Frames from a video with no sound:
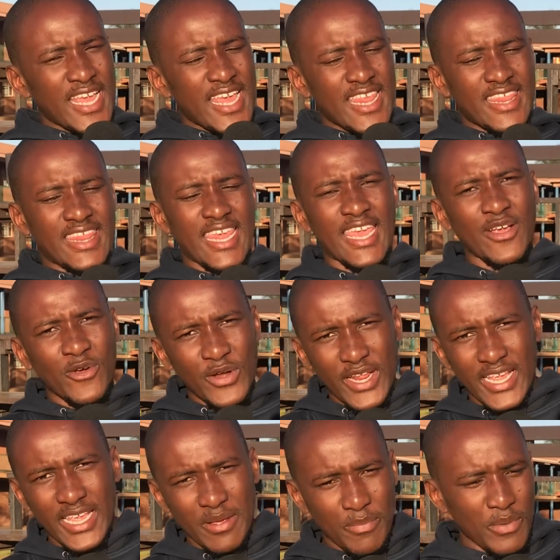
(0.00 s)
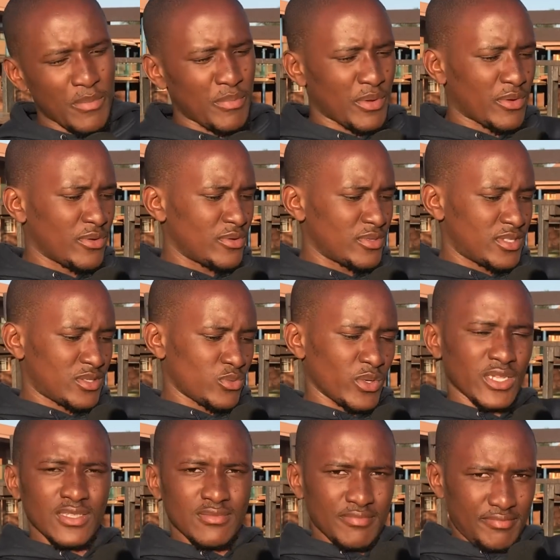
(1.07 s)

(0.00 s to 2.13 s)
They're gonna keep him because, well,